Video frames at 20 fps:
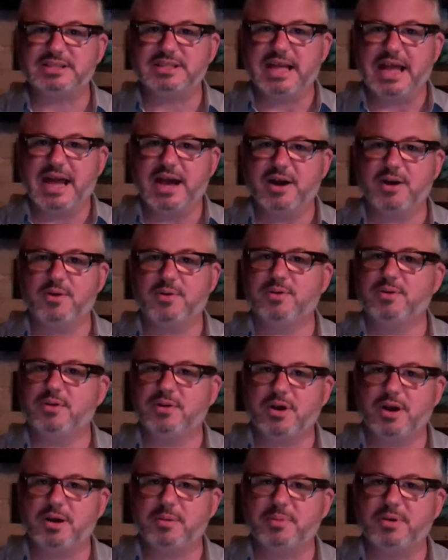now
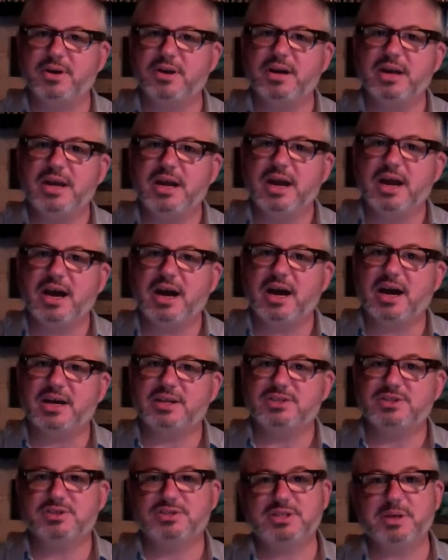harbored,
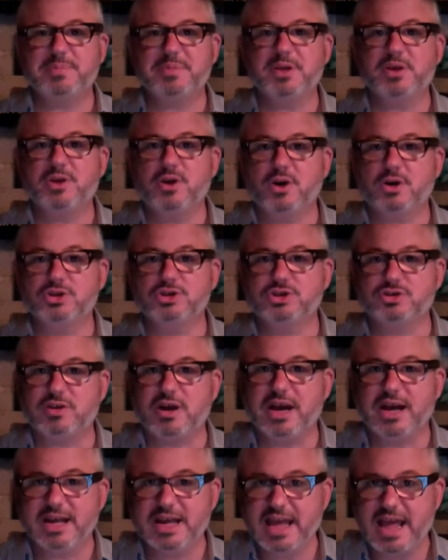to something called
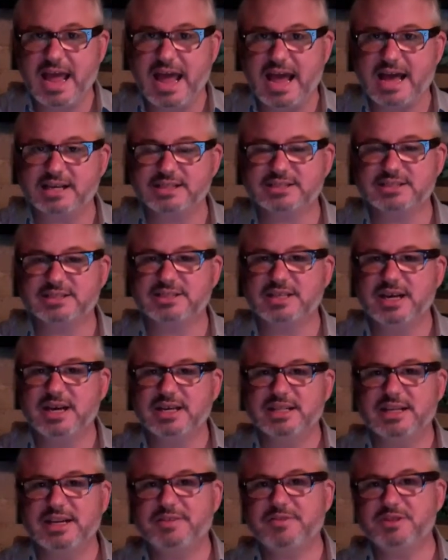dry casks.
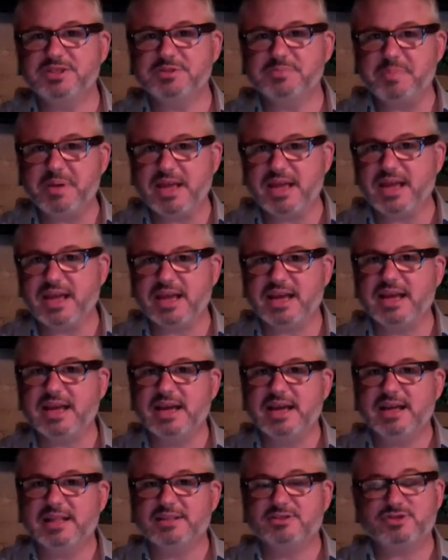The difference being
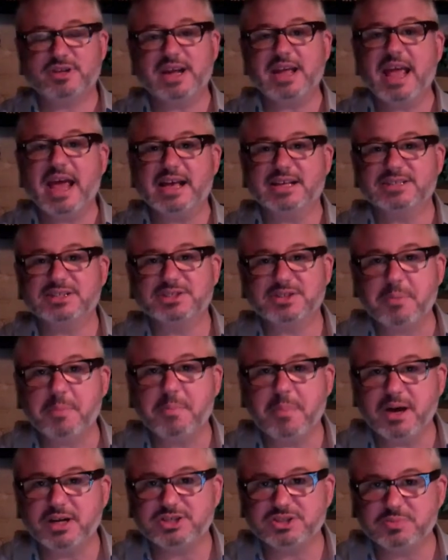dry casks are
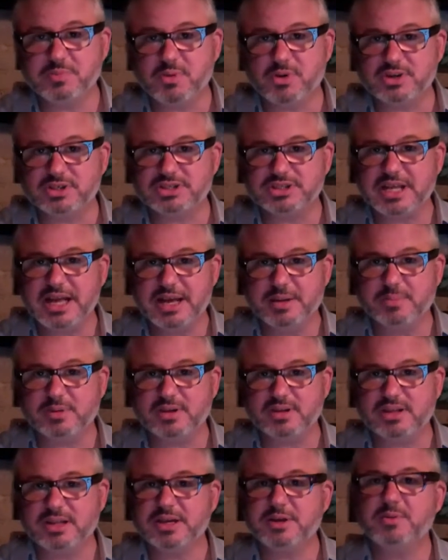much more
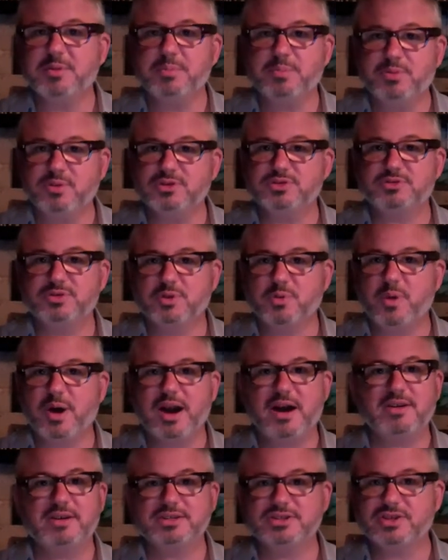stable. Liquid pools
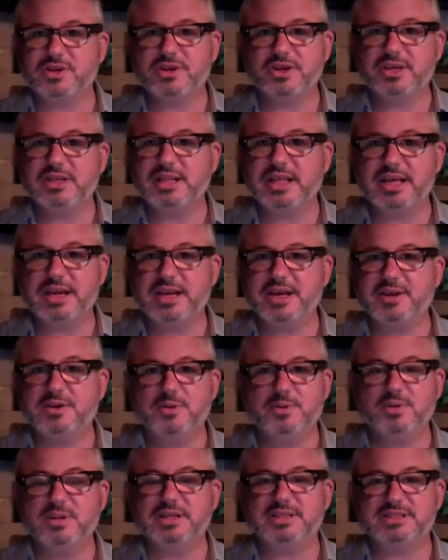require a circulating
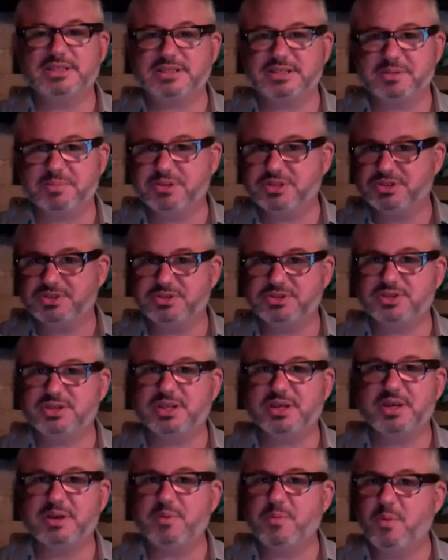cooling system. It's
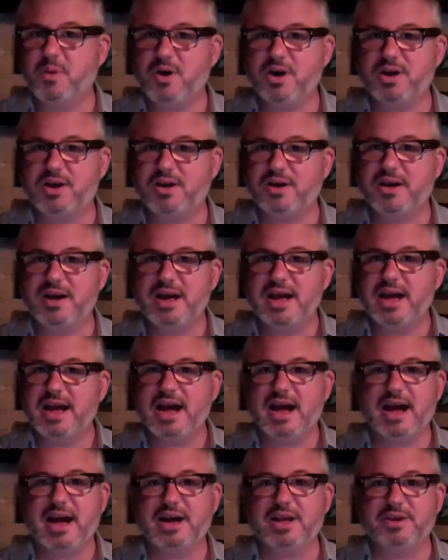usually water.
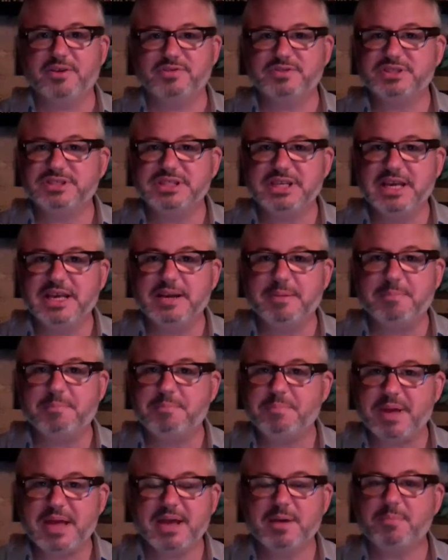You've seen
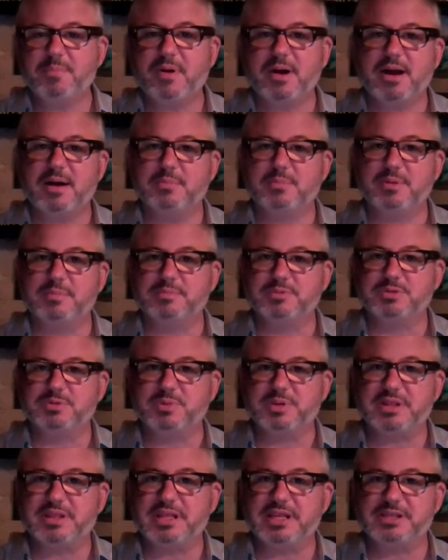big problems
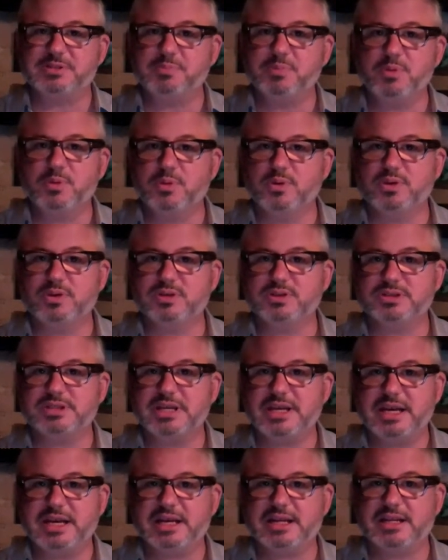with these pools
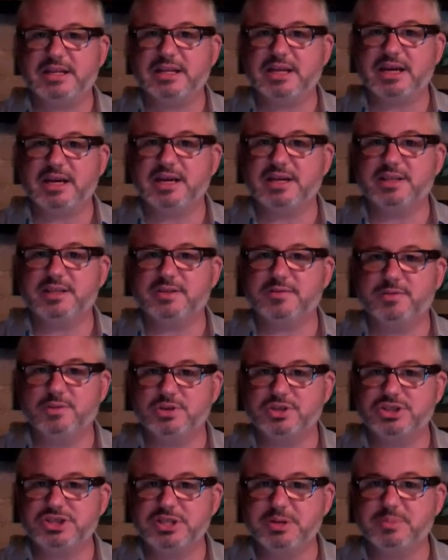in the
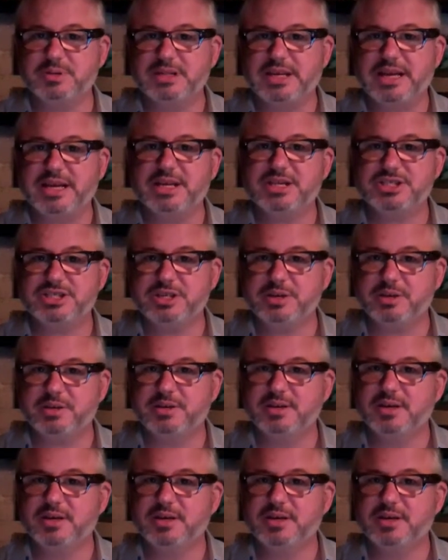Fukushima Daiichi